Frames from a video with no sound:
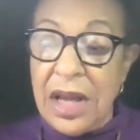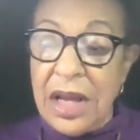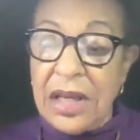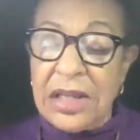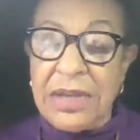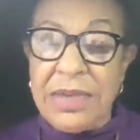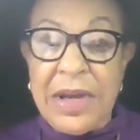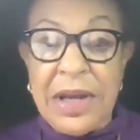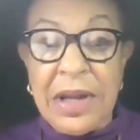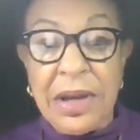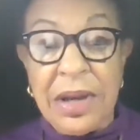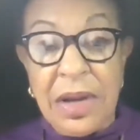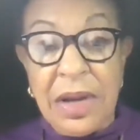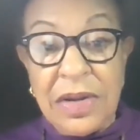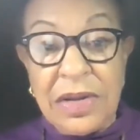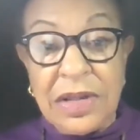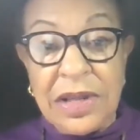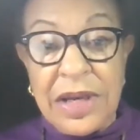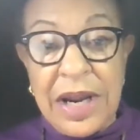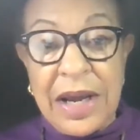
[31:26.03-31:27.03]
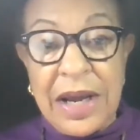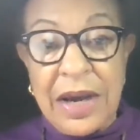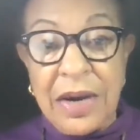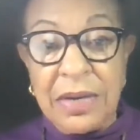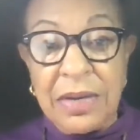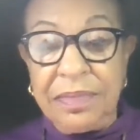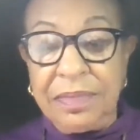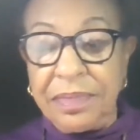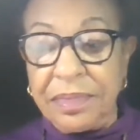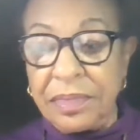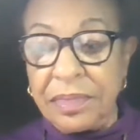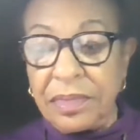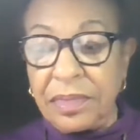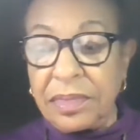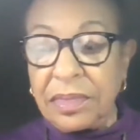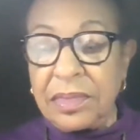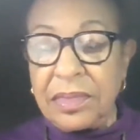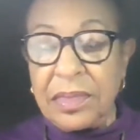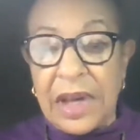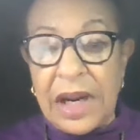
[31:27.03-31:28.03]
So we close now.
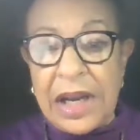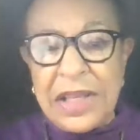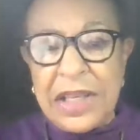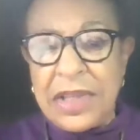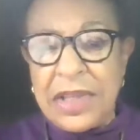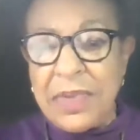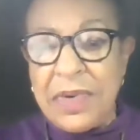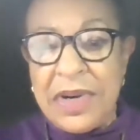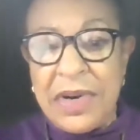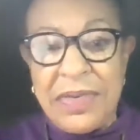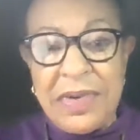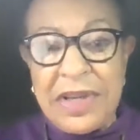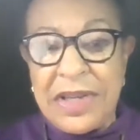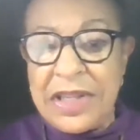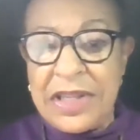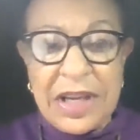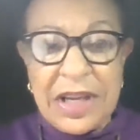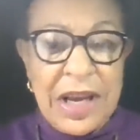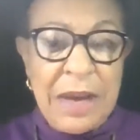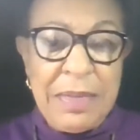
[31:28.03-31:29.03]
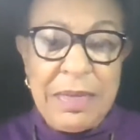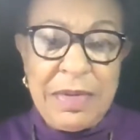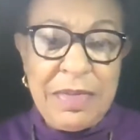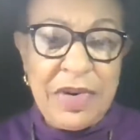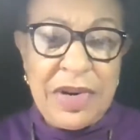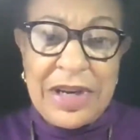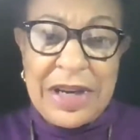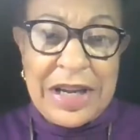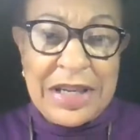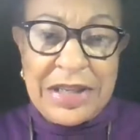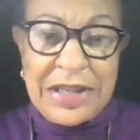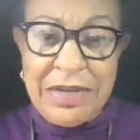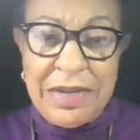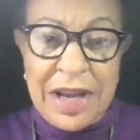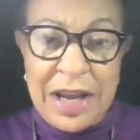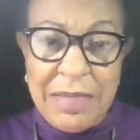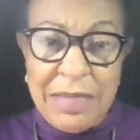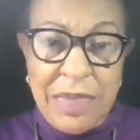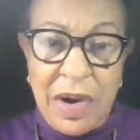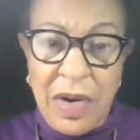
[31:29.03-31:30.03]
I just want to read just a couple more lines of
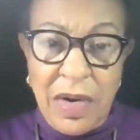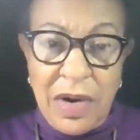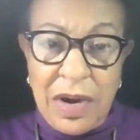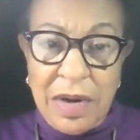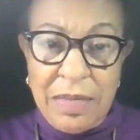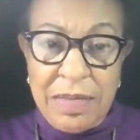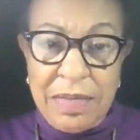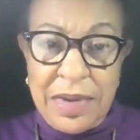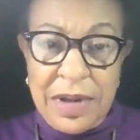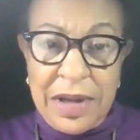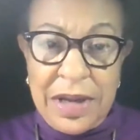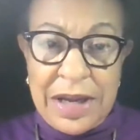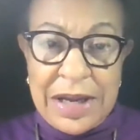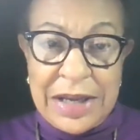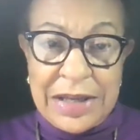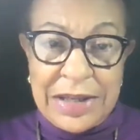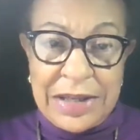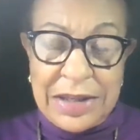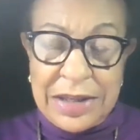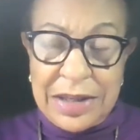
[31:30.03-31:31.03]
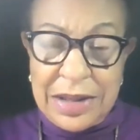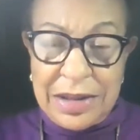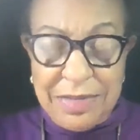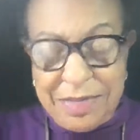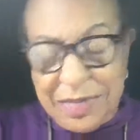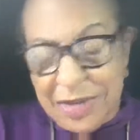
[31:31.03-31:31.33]
that poem because